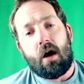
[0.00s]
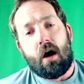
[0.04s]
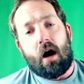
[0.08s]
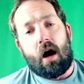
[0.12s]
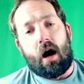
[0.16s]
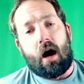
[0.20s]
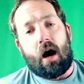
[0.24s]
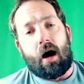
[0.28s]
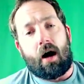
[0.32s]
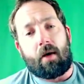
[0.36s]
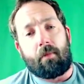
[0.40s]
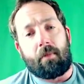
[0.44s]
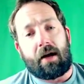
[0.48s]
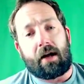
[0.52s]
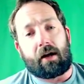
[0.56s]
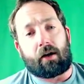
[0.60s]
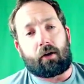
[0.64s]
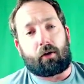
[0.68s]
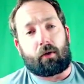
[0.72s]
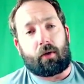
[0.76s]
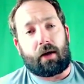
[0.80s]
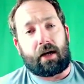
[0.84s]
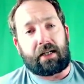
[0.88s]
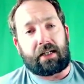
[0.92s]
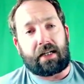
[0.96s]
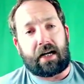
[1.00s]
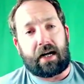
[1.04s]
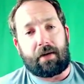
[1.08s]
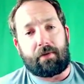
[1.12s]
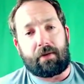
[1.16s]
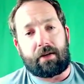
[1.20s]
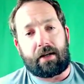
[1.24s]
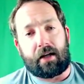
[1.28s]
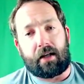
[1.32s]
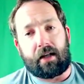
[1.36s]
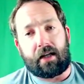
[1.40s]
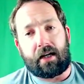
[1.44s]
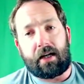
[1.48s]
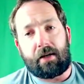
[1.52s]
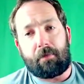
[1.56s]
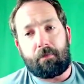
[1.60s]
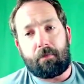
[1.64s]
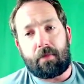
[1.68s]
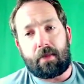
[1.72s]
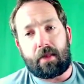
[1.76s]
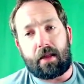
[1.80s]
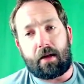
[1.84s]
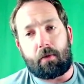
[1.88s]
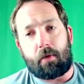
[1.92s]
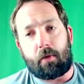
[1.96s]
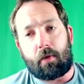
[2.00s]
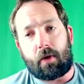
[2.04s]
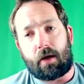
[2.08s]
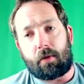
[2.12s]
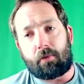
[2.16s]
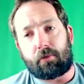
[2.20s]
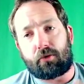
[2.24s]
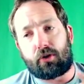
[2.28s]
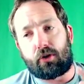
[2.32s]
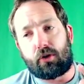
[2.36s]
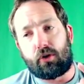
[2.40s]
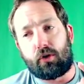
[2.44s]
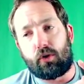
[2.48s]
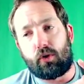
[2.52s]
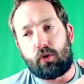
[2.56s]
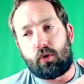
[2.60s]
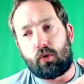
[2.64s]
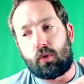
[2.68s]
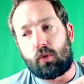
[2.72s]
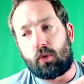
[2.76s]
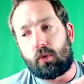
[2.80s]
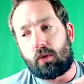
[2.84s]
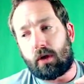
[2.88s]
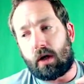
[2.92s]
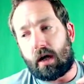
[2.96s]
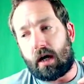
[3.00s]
Had a great time in LA. Then we went up to